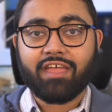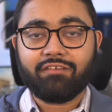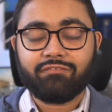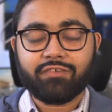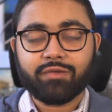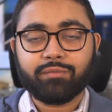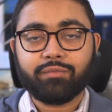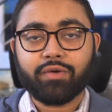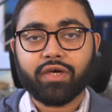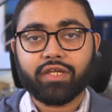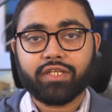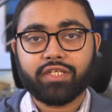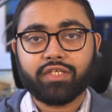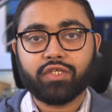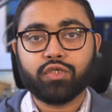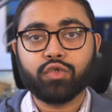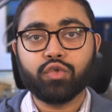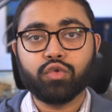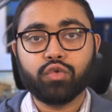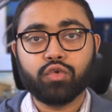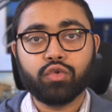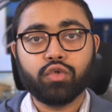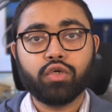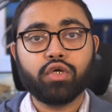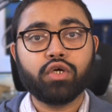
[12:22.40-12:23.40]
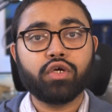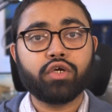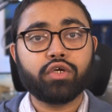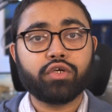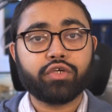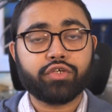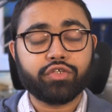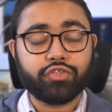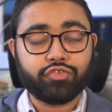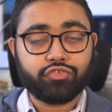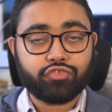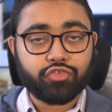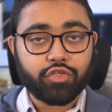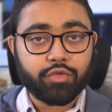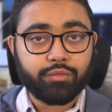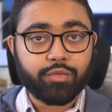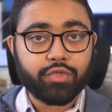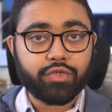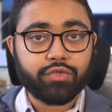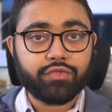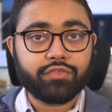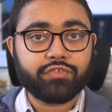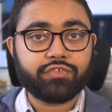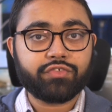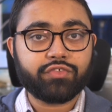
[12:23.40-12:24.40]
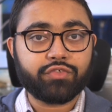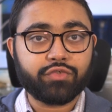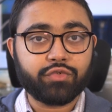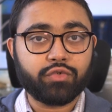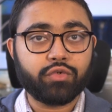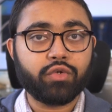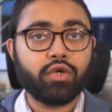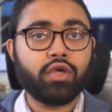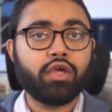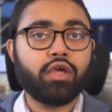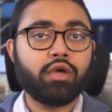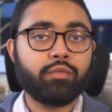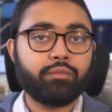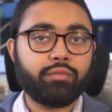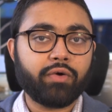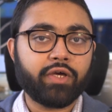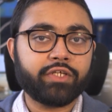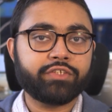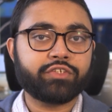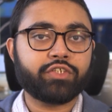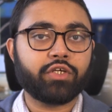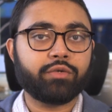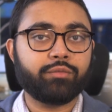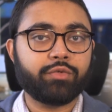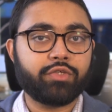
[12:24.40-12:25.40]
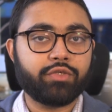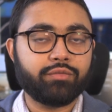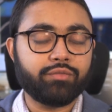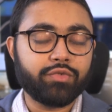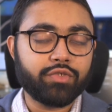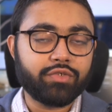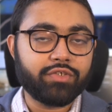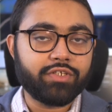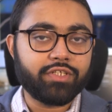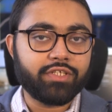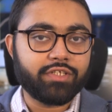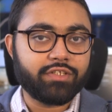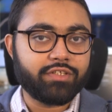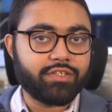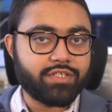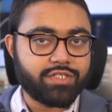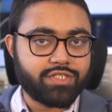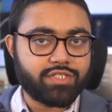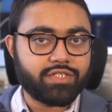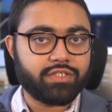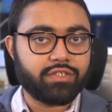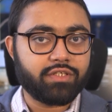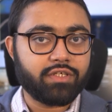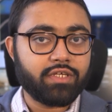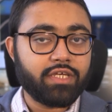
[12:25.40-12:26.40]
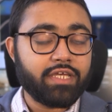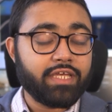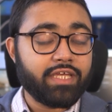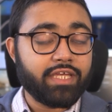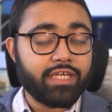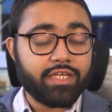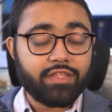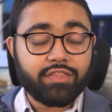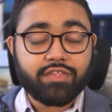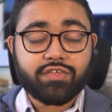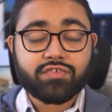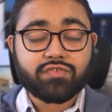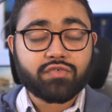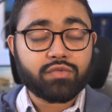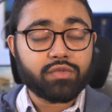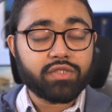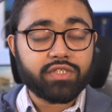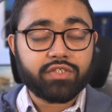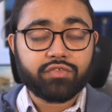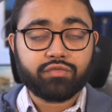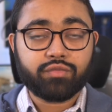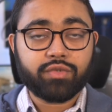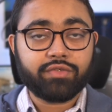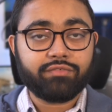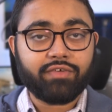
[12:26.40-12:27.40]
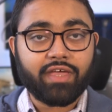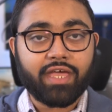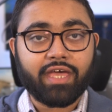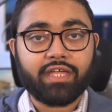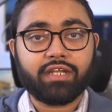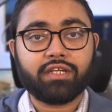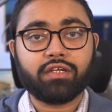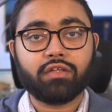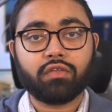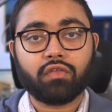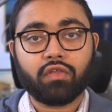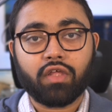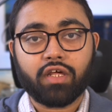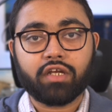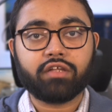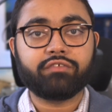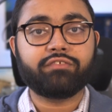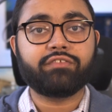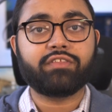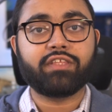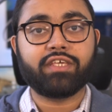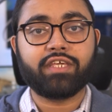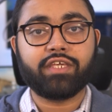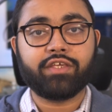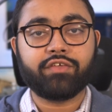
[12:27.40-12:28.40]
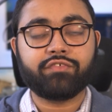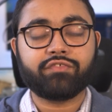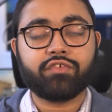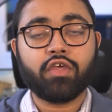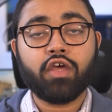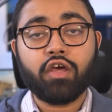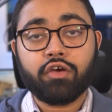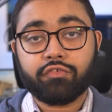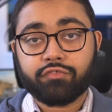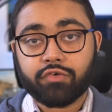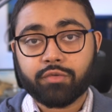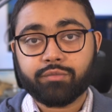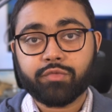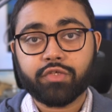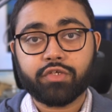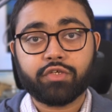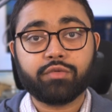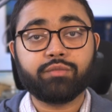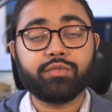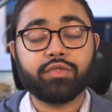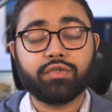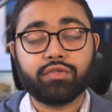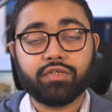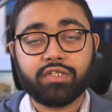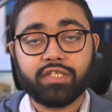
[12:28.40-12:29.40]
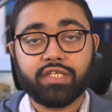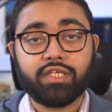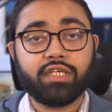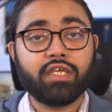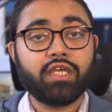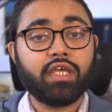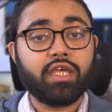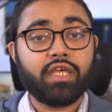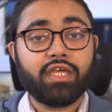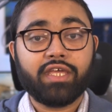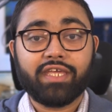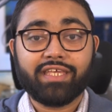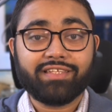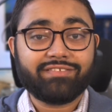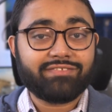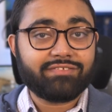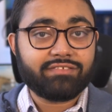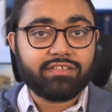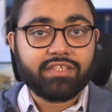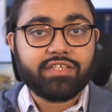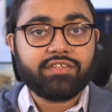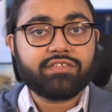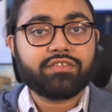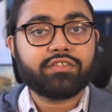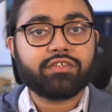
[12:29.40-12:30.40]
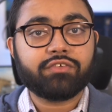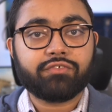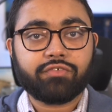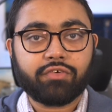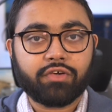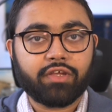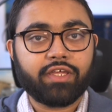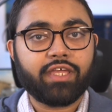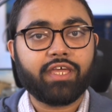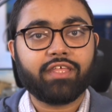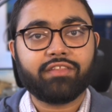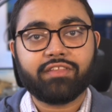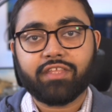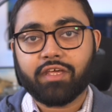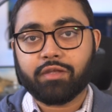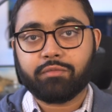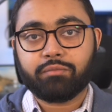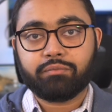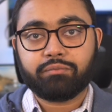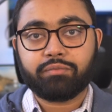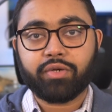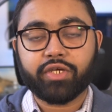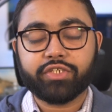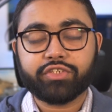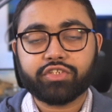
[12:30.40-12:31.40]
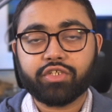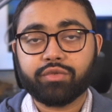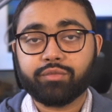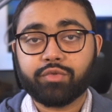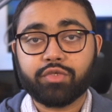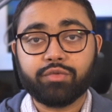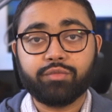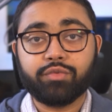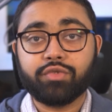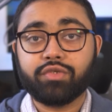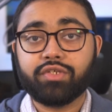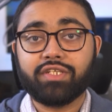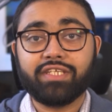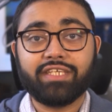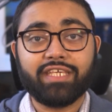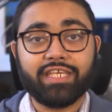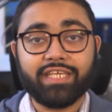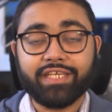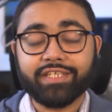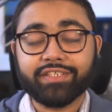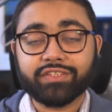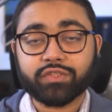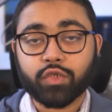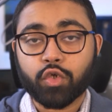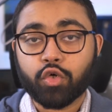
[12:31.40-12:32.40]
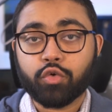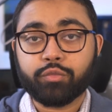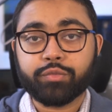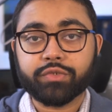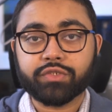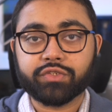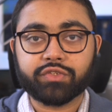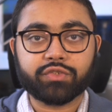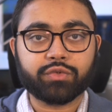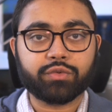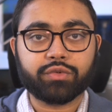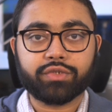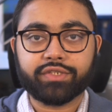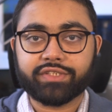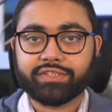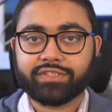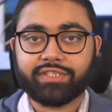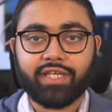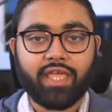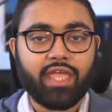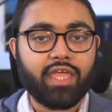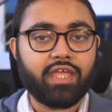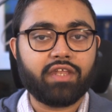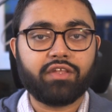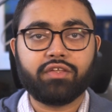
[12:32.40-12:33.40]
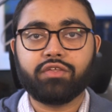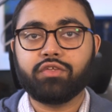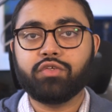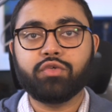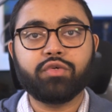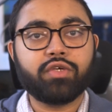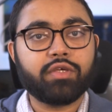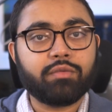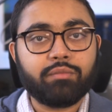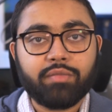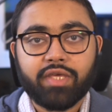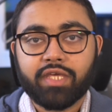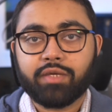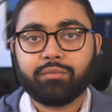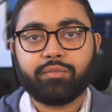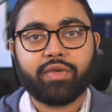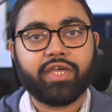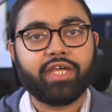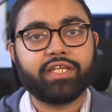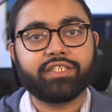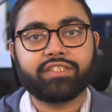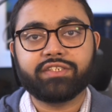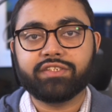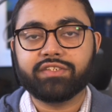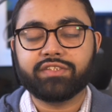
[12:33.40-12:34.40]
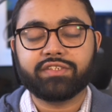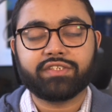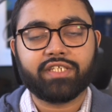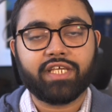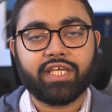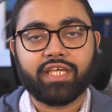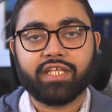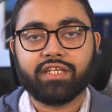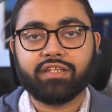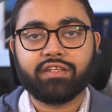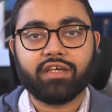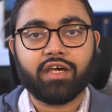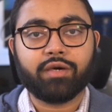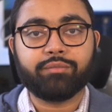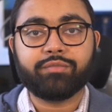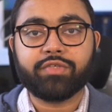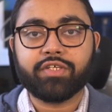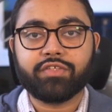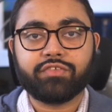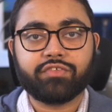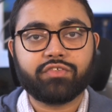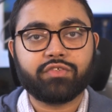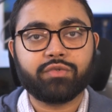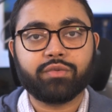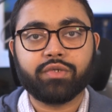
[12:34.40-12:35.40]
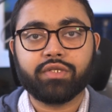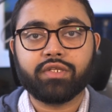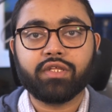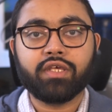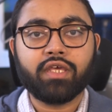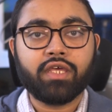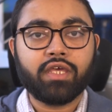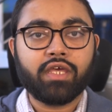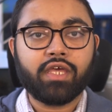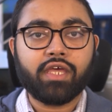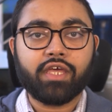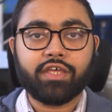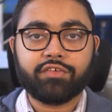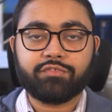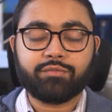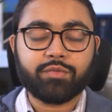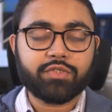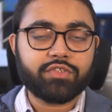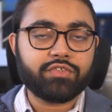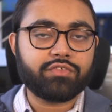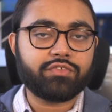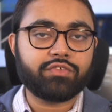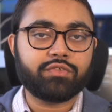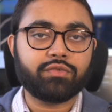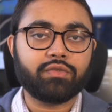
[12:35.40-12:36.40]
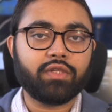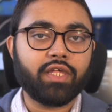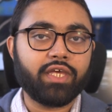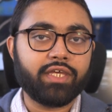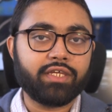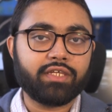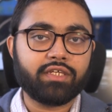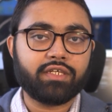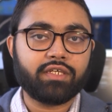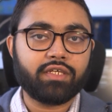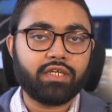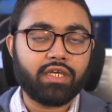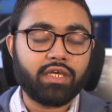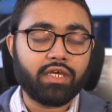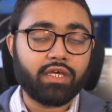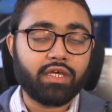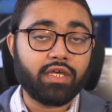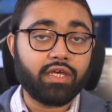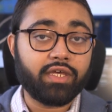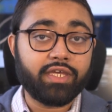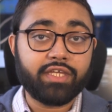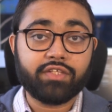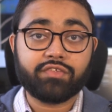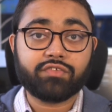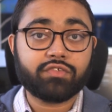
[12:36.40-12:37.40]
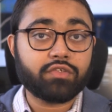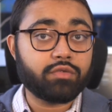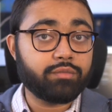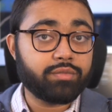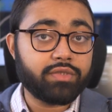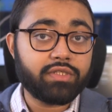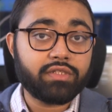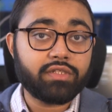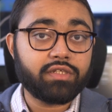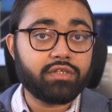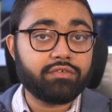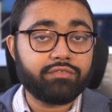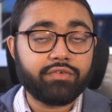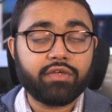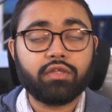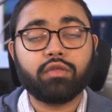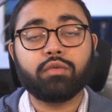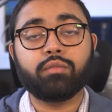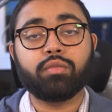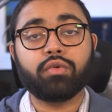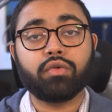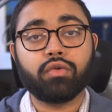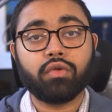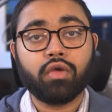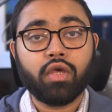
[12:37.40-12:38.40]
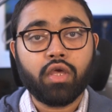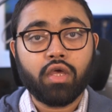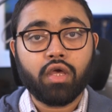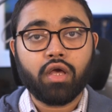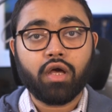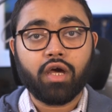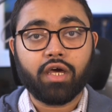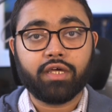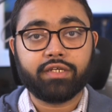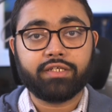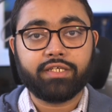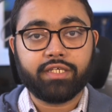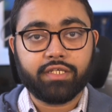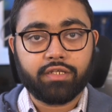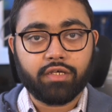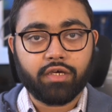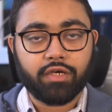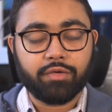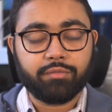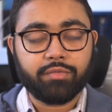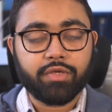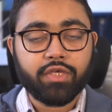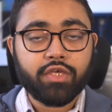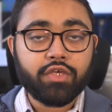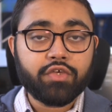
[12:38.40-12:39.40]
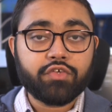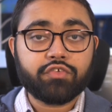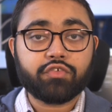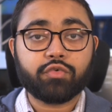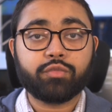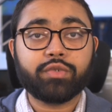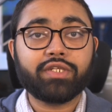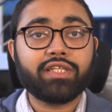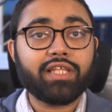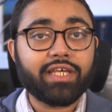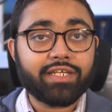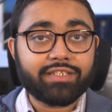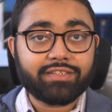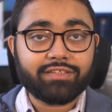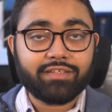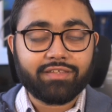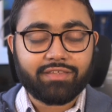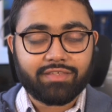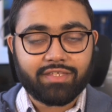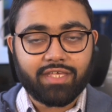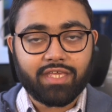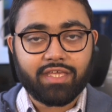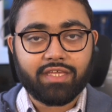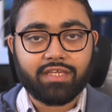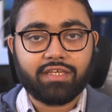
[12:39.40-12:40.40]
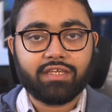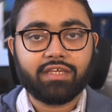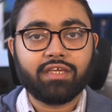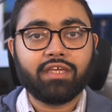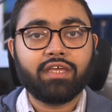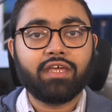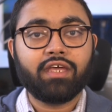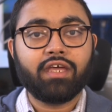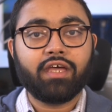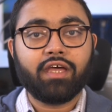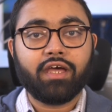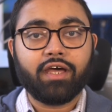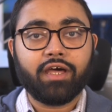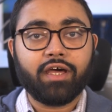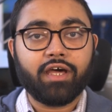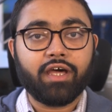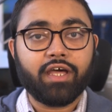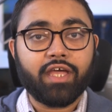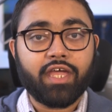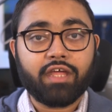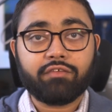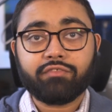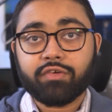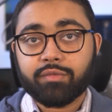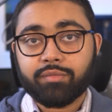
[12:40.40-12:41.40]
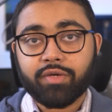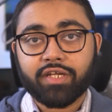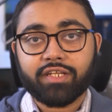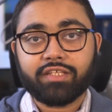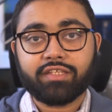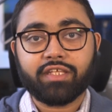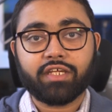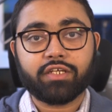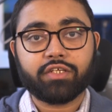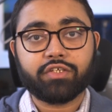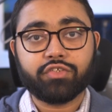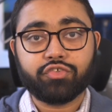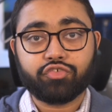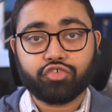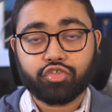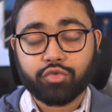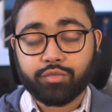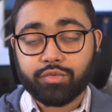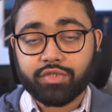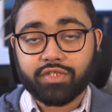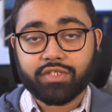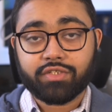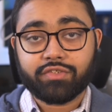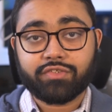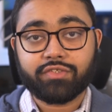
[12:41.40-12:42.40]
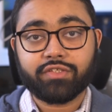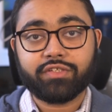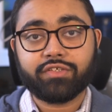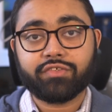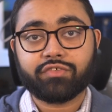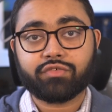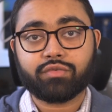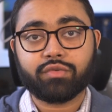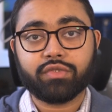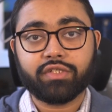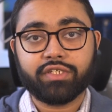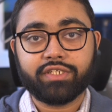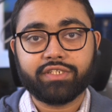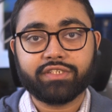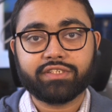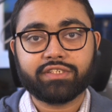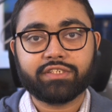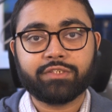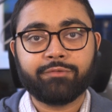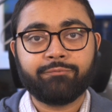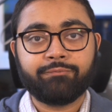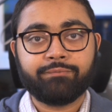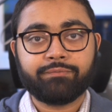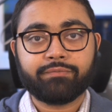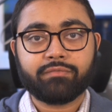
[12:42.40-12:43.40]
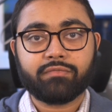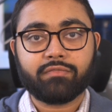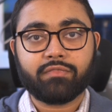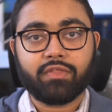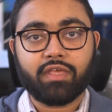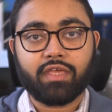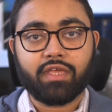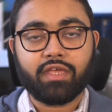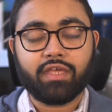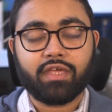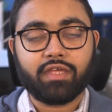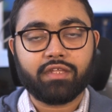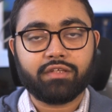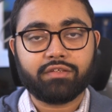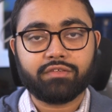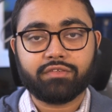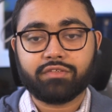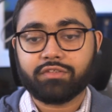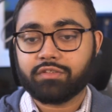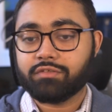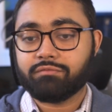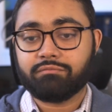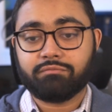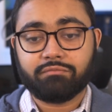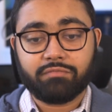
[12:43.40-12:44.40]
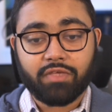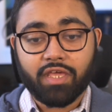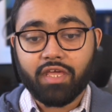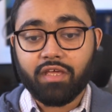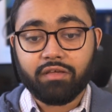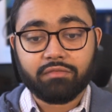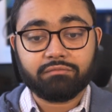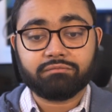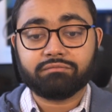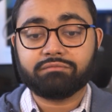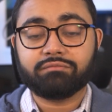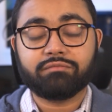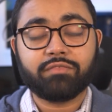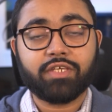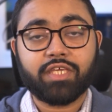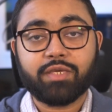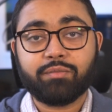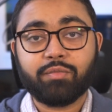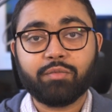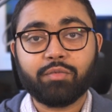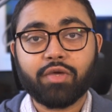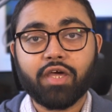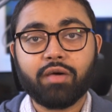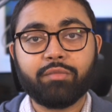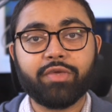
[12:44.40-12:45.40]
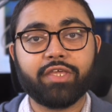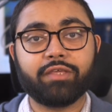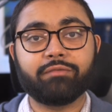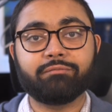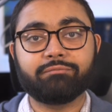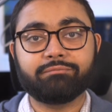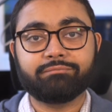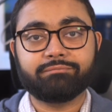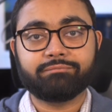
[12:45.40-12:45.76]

everybody who contributes to PyCharm Community Edition. In this release, we've added a lot of things from the community. It's easy to forget that PyCharm Community is open source, and you can make patches and updates to it as much as you like. It's completely available on GitHub. So we'd like to thank everybody that contributed to this release, and yeah, keep them coming.